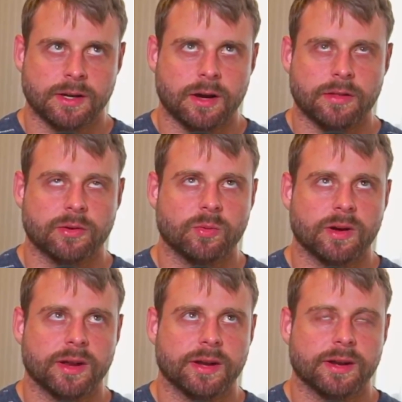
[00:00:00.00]
other
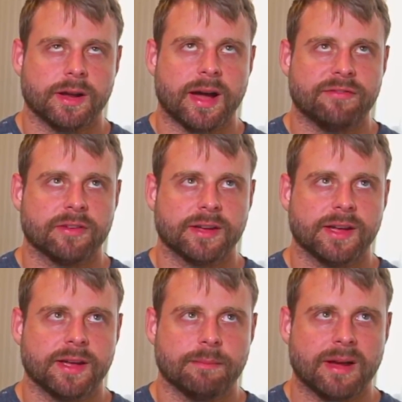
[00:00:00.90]
one, I
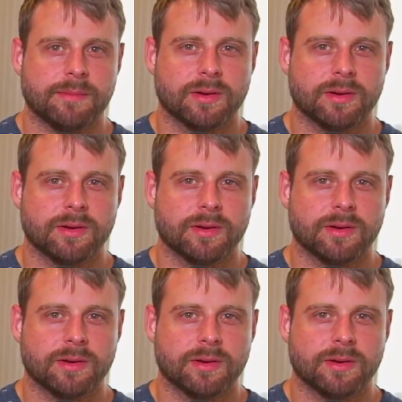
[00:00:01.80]
forget, it might be